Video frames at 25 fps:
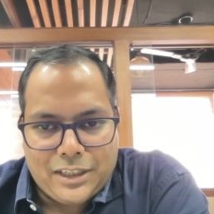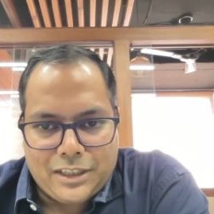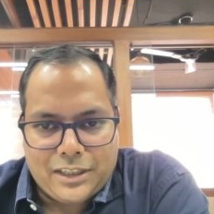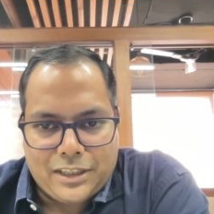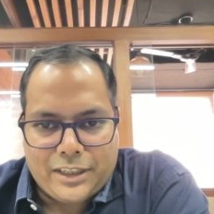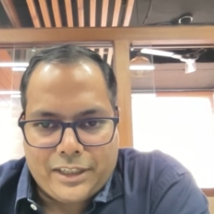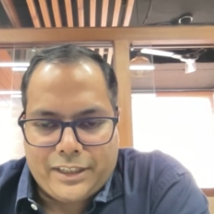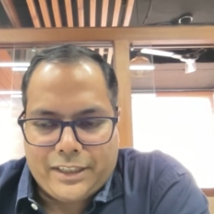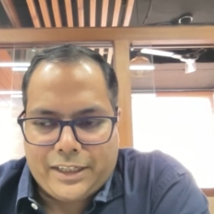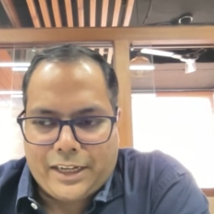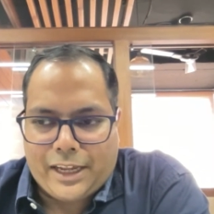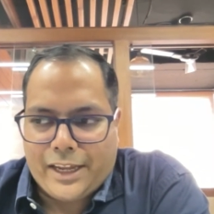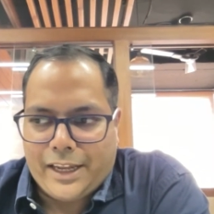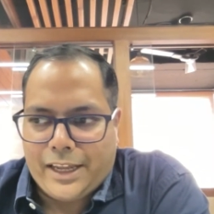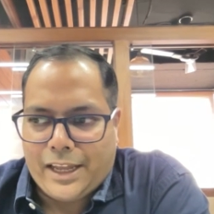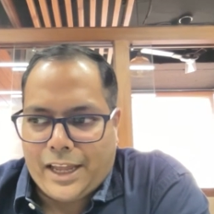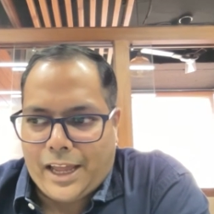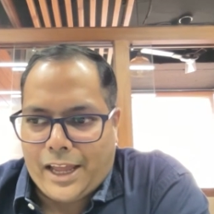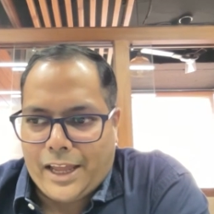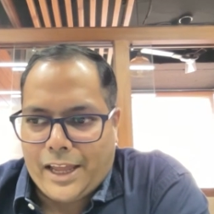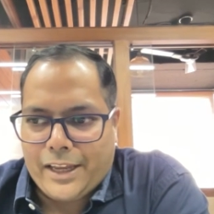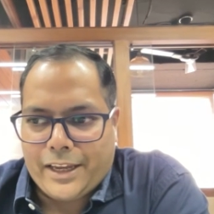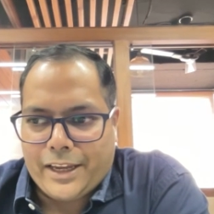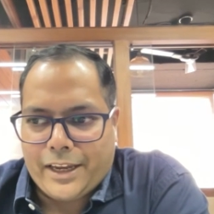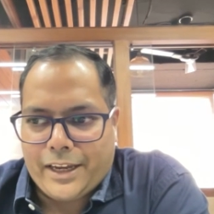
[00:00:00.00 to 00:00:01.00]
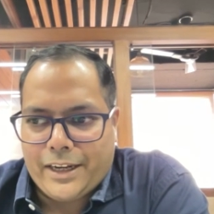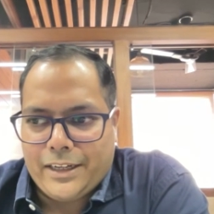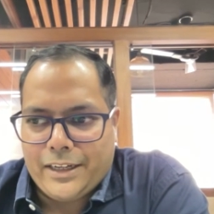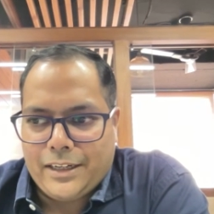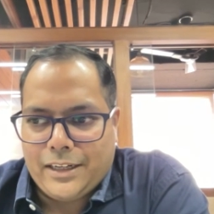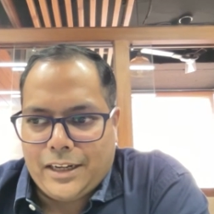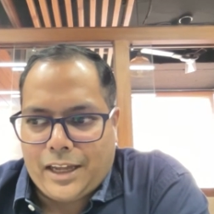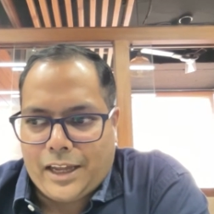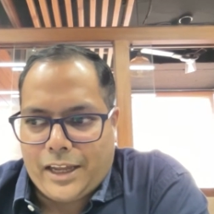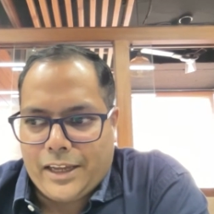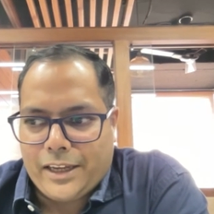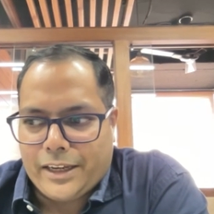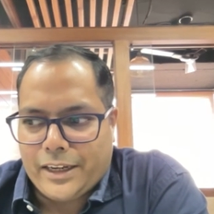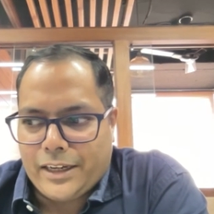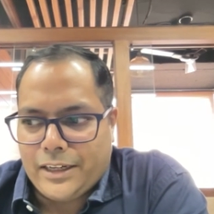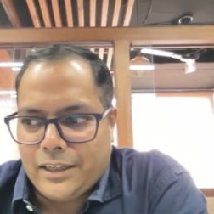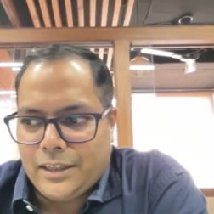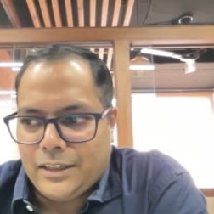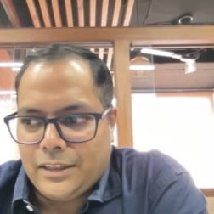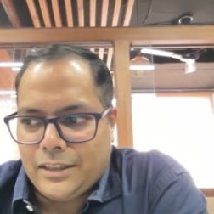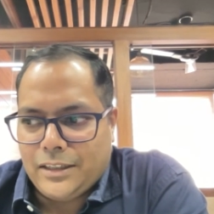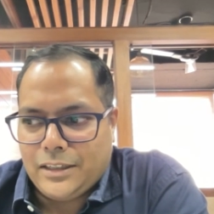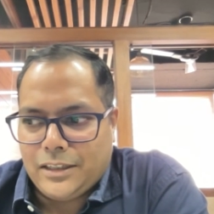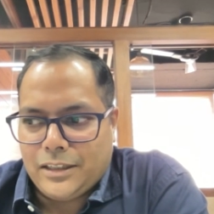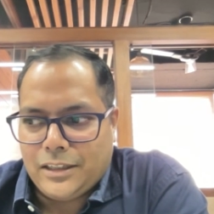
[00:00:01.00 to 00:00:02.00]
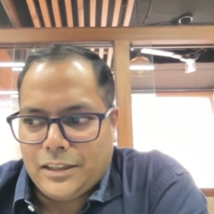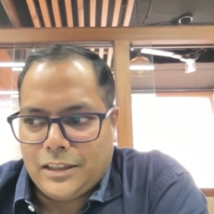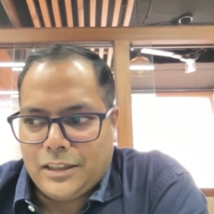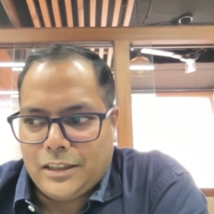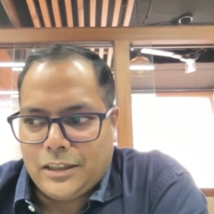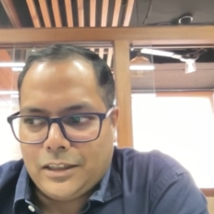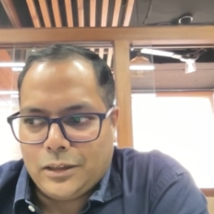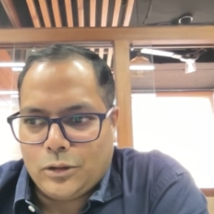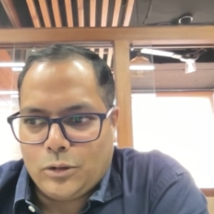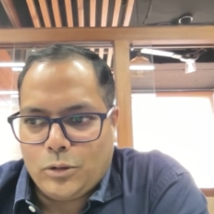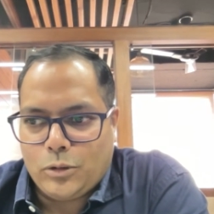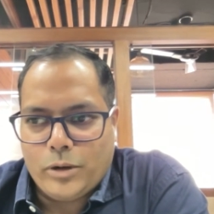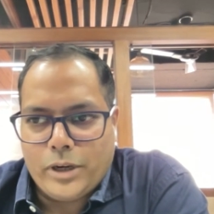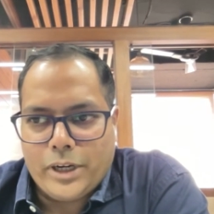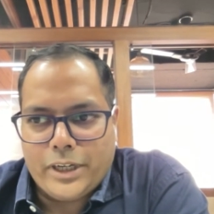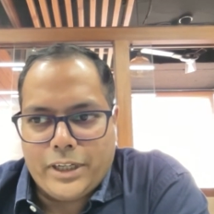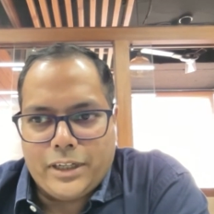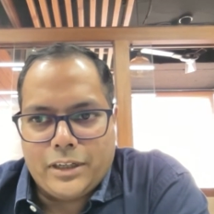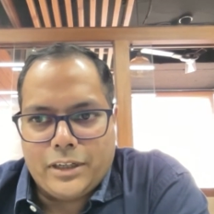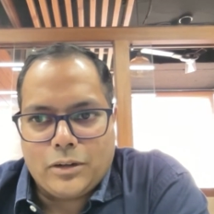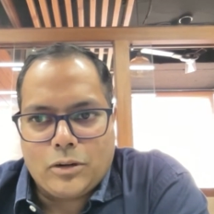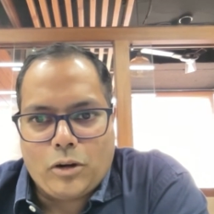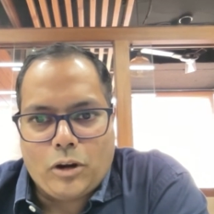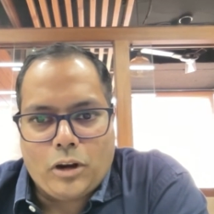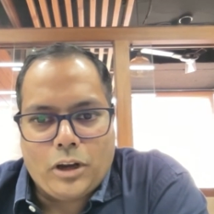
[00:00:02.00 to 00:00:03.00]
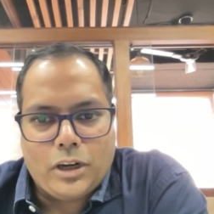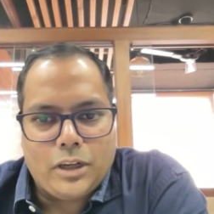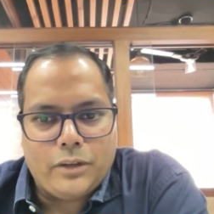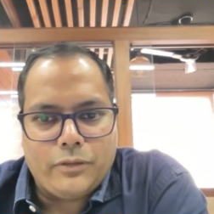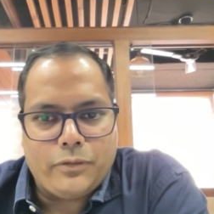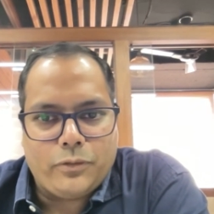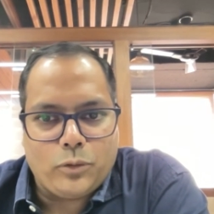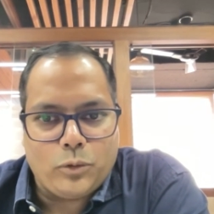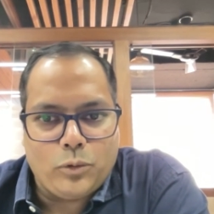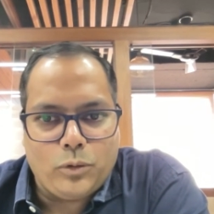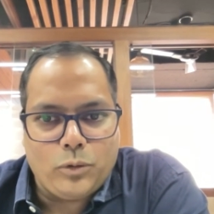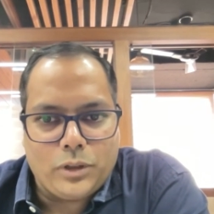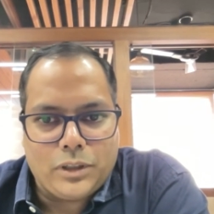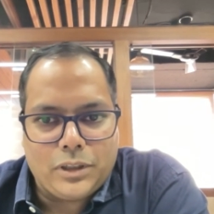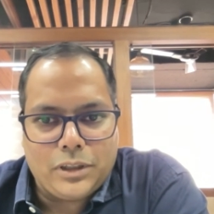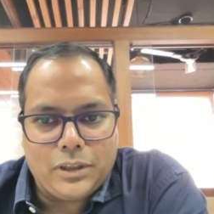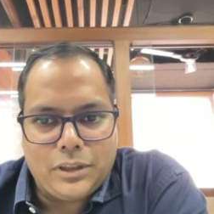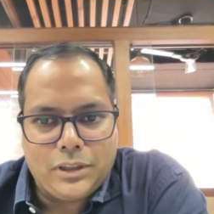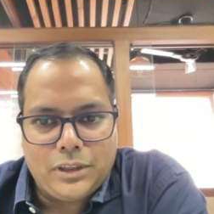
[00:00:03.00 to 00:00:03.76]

right i, I can i can uh, go ahead and call a fruit